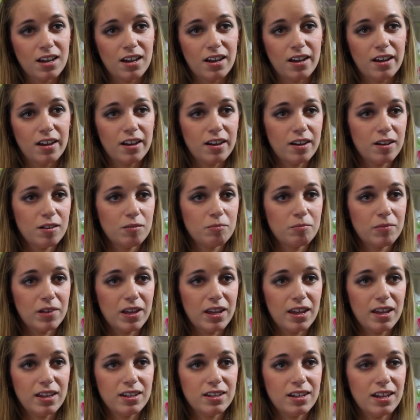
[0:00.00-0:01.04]

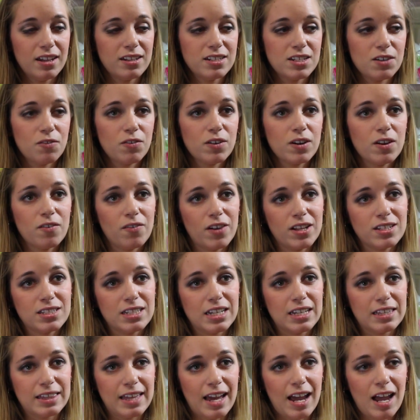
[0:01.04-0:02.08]
and different events
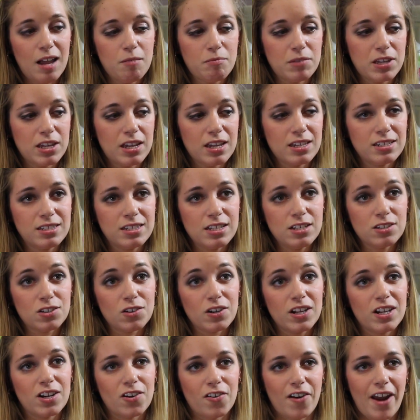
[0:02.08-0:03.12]
like that because these
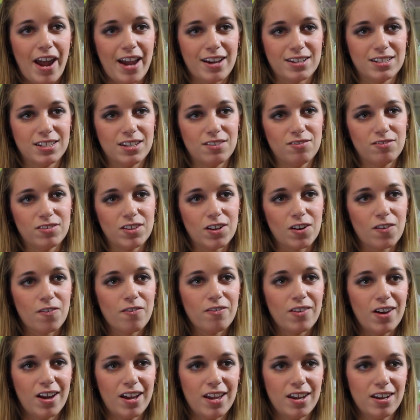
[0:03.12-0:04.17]
are interactive. They're
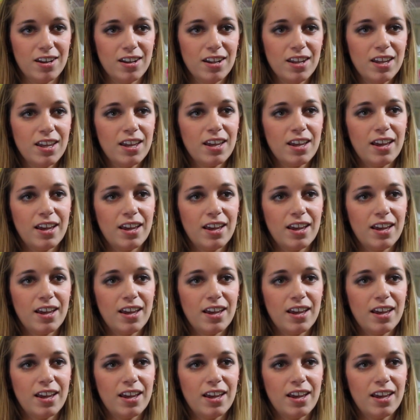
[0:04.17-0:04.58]
fun.